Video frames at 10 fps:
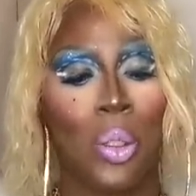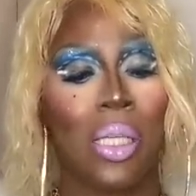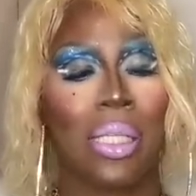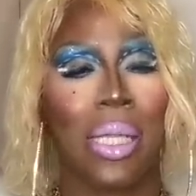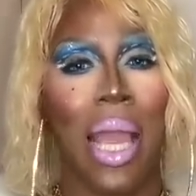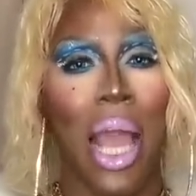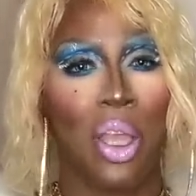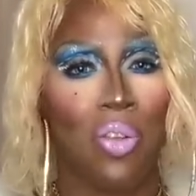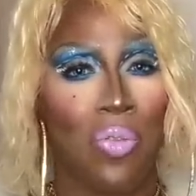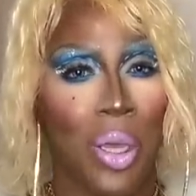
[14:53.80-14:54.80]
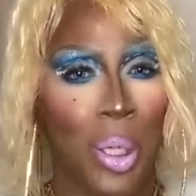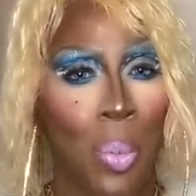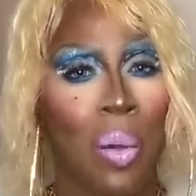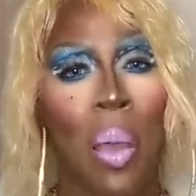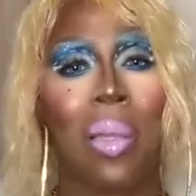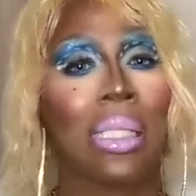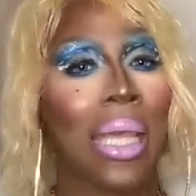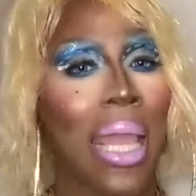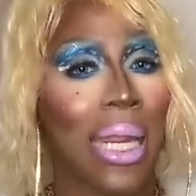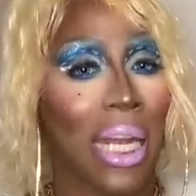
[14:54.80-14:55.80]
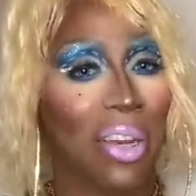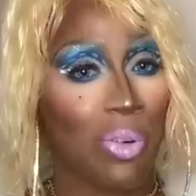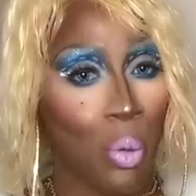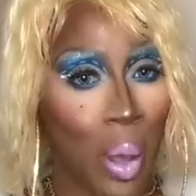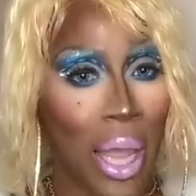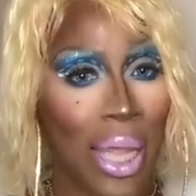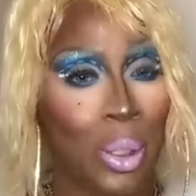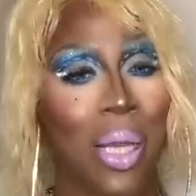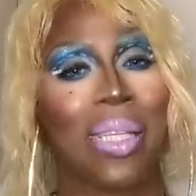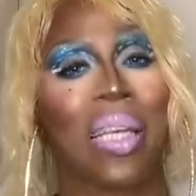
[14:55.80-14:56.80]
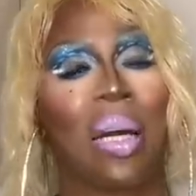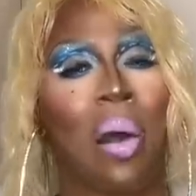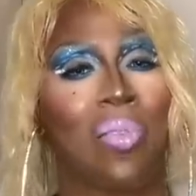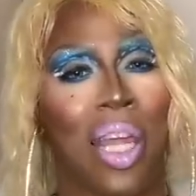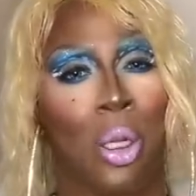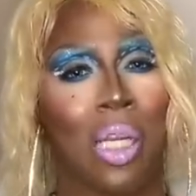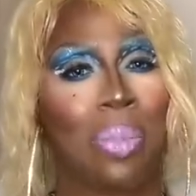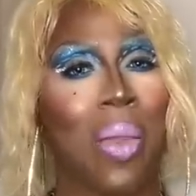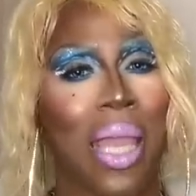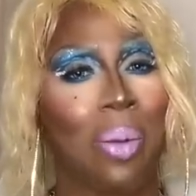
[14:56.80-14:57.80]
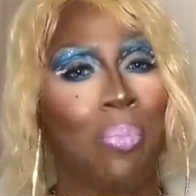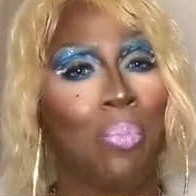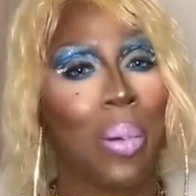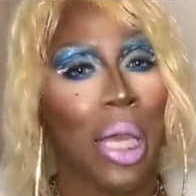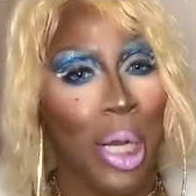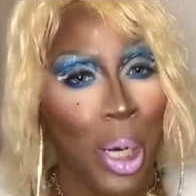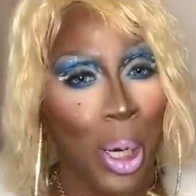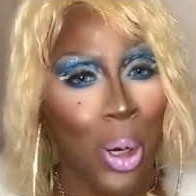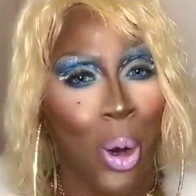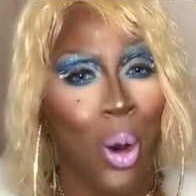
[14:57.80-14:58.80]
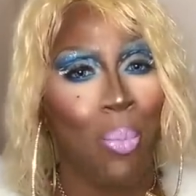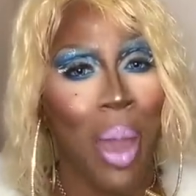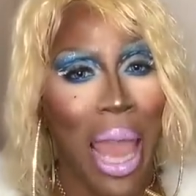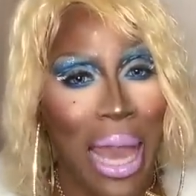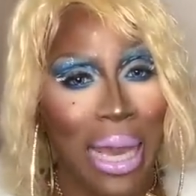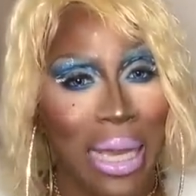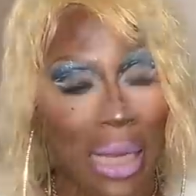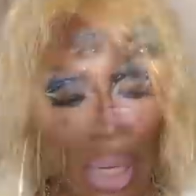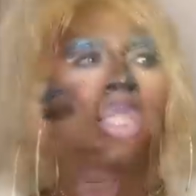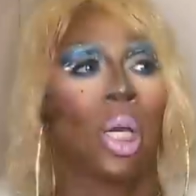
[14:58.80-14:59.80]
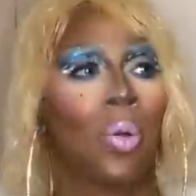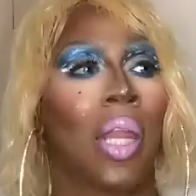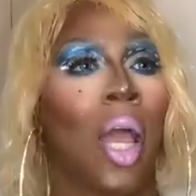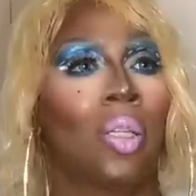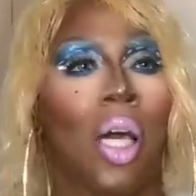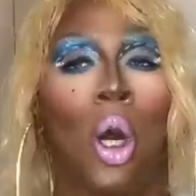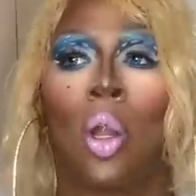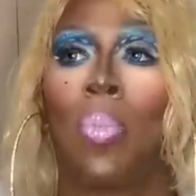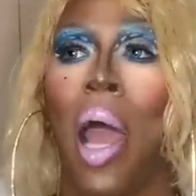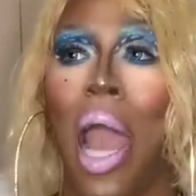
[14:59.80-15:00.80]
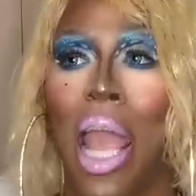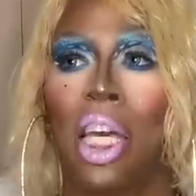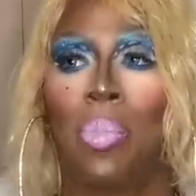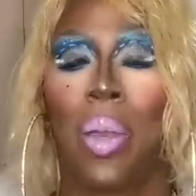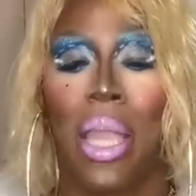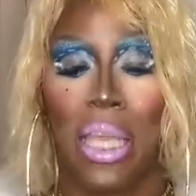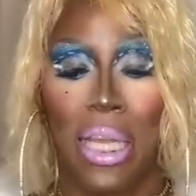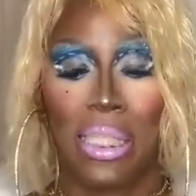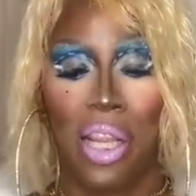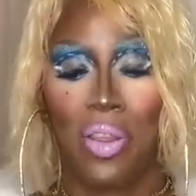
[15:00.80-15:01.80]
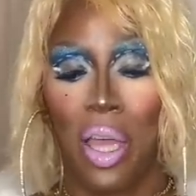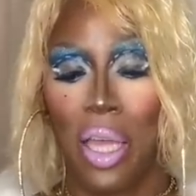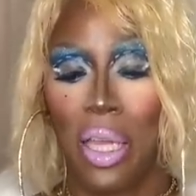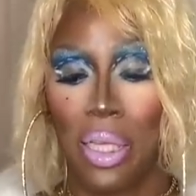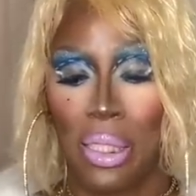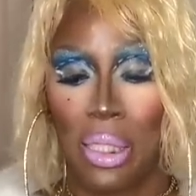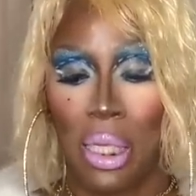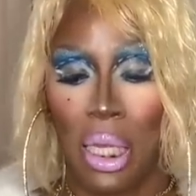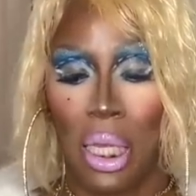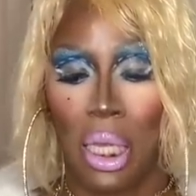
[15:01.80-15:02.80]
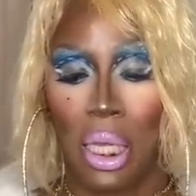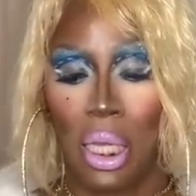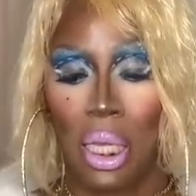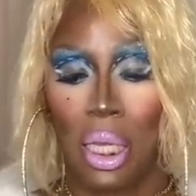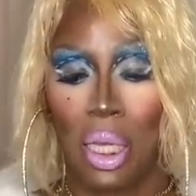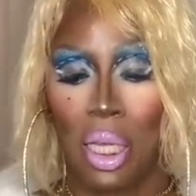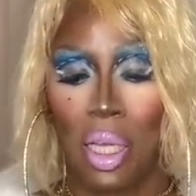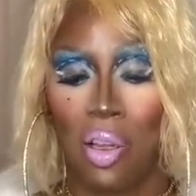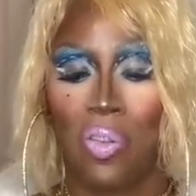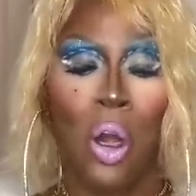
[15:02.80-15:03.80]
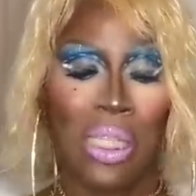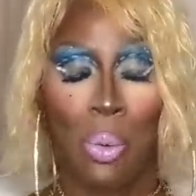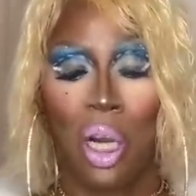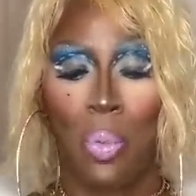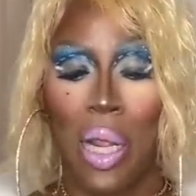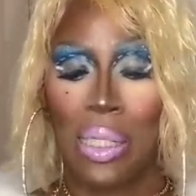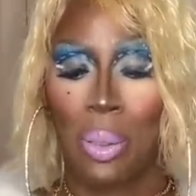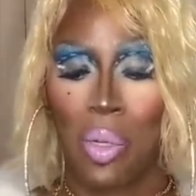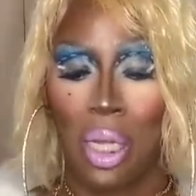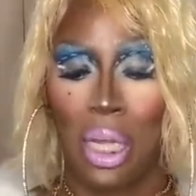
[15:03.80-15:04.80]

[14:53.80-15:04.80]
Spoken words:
you can say how you feel, but maybe say it in a different way so it doesn't come off like you're just being bitter or mad. So now to all my opinions and things. First, I want to read